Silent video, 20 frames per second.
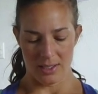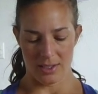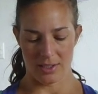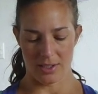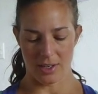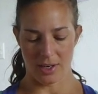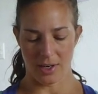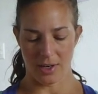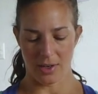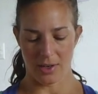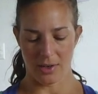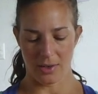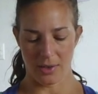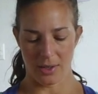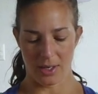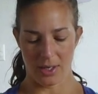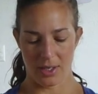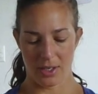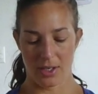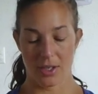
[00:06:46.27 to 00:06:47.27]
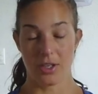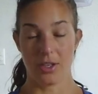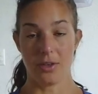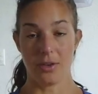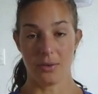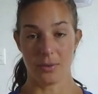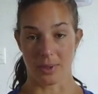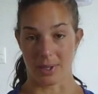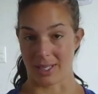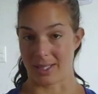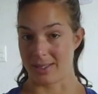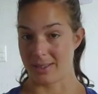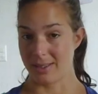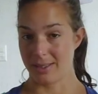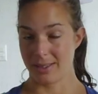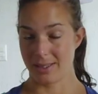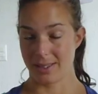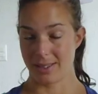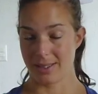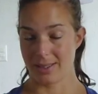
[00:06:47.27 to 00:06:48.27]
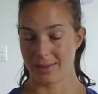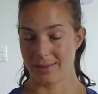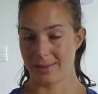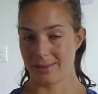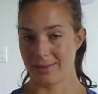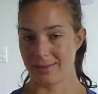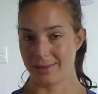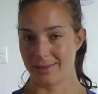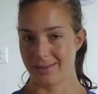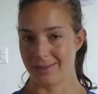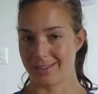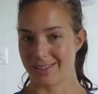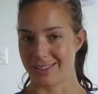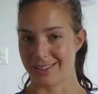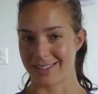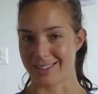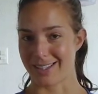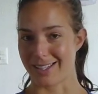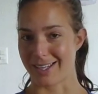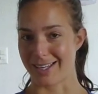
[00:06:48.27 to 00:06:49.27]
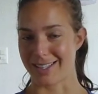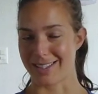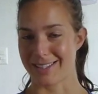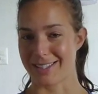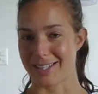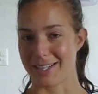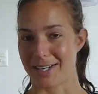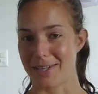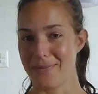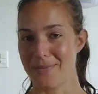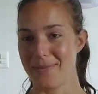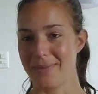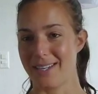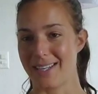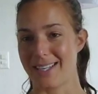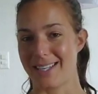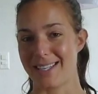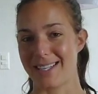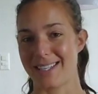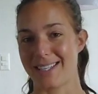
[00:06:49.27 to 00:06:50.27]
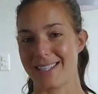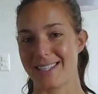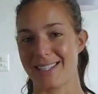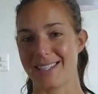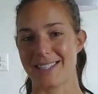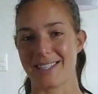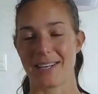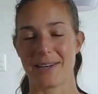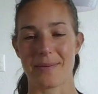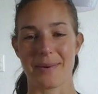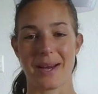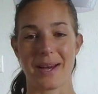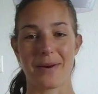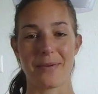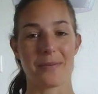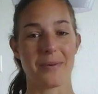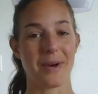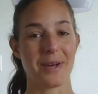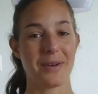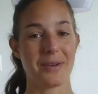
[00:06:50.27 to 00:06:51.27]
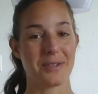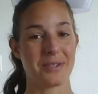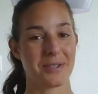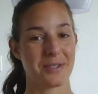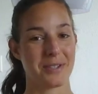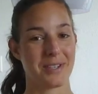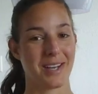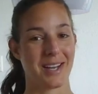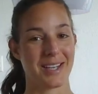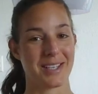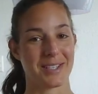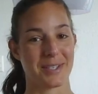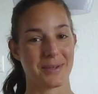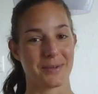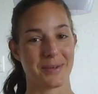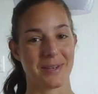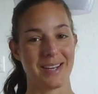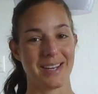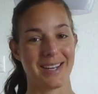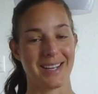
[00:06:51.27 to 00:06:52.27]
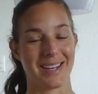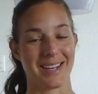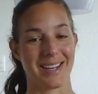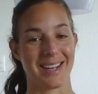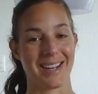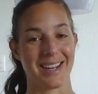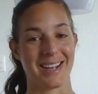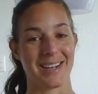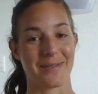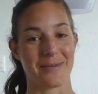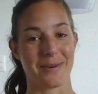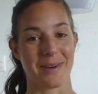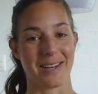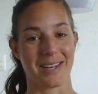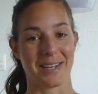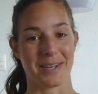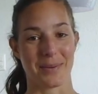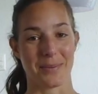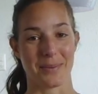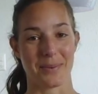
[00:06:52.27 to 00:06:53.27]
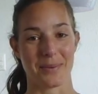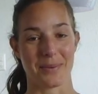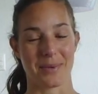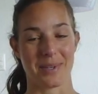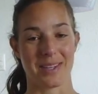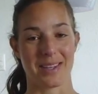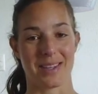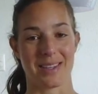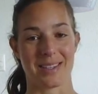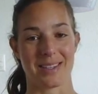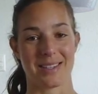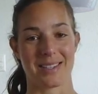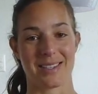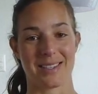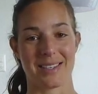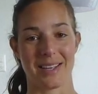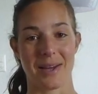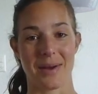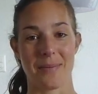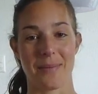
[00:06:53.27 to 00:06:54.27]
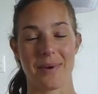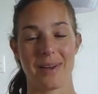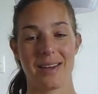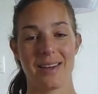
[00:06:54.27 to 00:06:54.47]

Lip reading: So new ones since the last time is about 1 or 2 nights a week I wake up with some